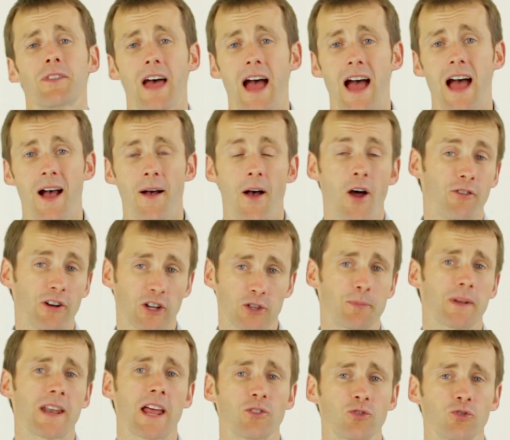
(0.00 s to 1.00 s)
with that are
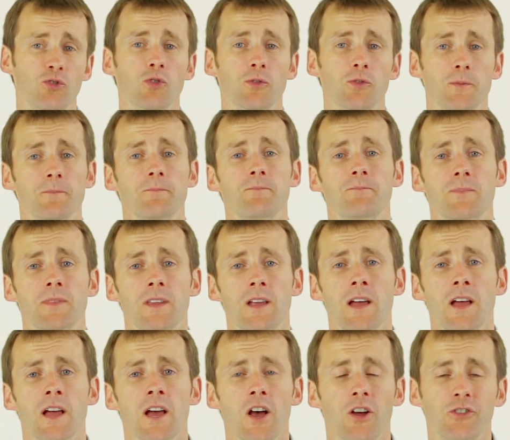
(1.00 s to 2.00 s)
exponential.
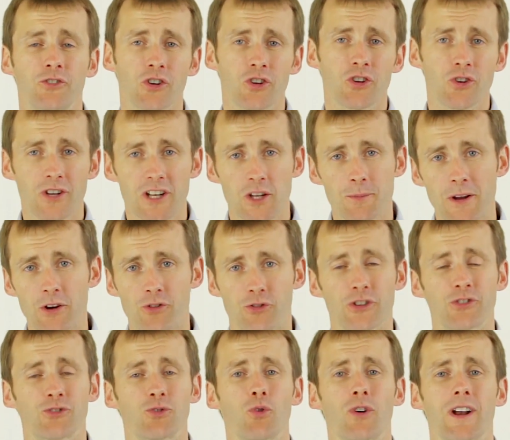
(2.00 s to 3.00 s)
And so you need to be
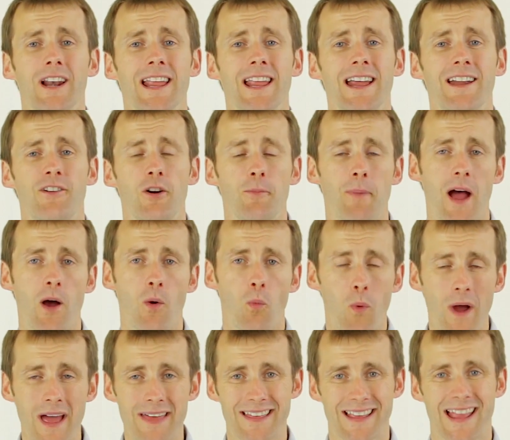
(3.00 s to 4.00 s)
crystal clear about
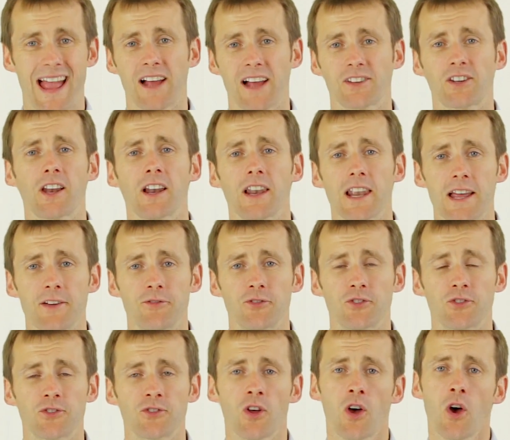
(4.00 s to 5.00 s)
where the candidate
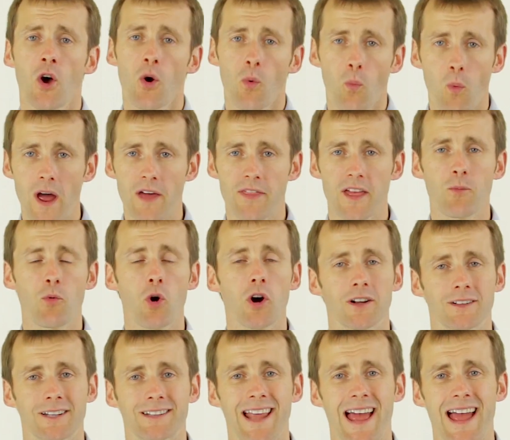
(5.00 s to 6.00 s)
lives, where they
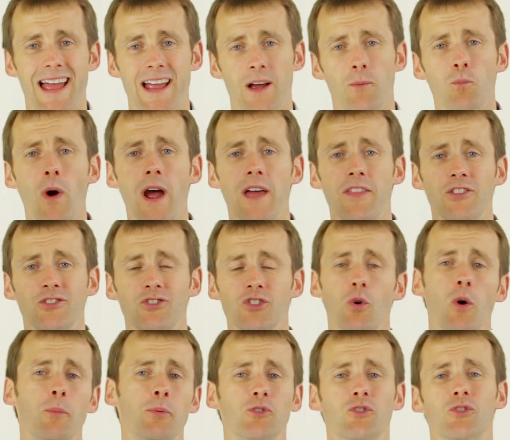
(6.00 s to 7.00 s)
work today, and where this
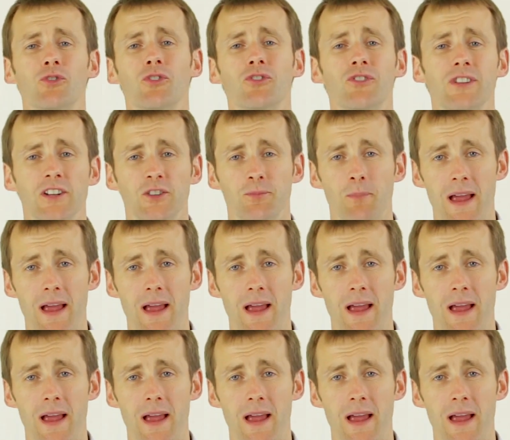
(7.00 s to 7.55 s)
new opportunity is